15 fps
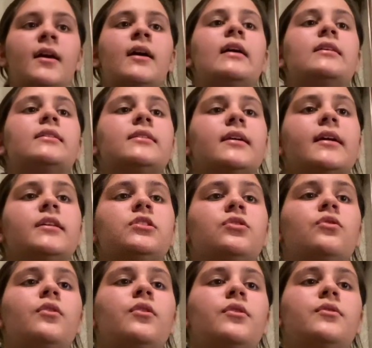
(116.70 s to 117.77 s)
Sixth,
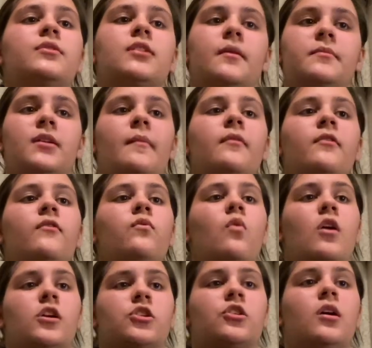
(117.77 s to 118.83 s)
you'll use some type of
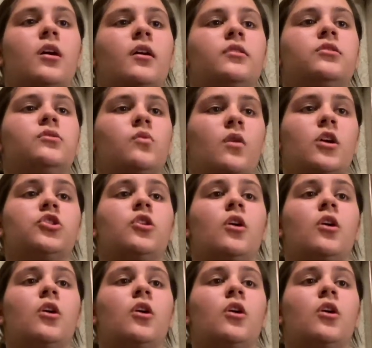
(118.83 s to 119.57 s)
washcloth to wash